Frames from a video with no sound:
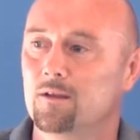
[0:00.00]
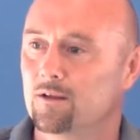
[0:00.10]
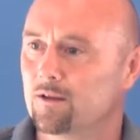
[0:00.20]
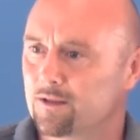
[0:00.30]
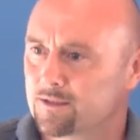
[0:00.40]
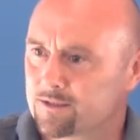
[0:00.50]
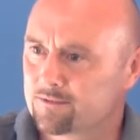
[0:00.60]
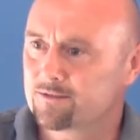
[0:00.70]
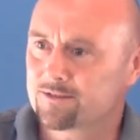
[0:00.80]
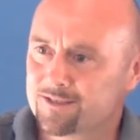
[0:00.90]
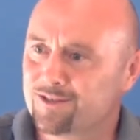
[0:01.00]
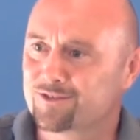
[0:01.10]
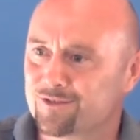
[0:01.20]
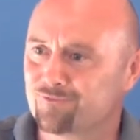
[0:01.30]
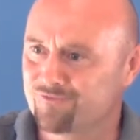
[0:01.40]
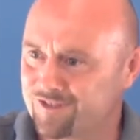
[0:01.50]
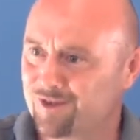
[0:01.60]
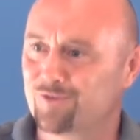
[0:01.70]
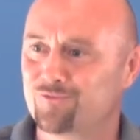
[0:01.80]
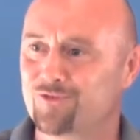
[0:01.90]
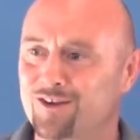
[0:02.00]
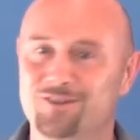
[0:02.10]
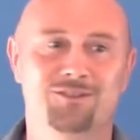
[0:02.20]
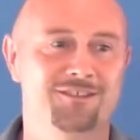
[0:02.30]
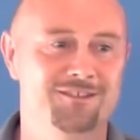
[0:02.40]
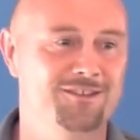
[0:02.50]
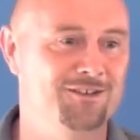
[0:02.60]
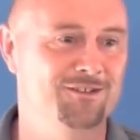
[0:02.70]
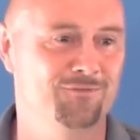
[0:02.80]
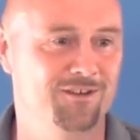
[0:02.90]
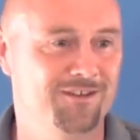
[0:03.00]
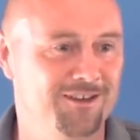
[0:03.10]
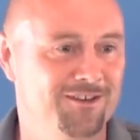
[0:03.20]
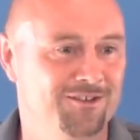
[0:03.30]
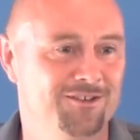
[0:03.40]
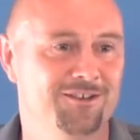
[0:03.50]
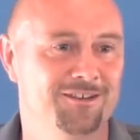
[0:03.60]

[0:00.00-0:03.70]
you know, this sense of self-righteous justification,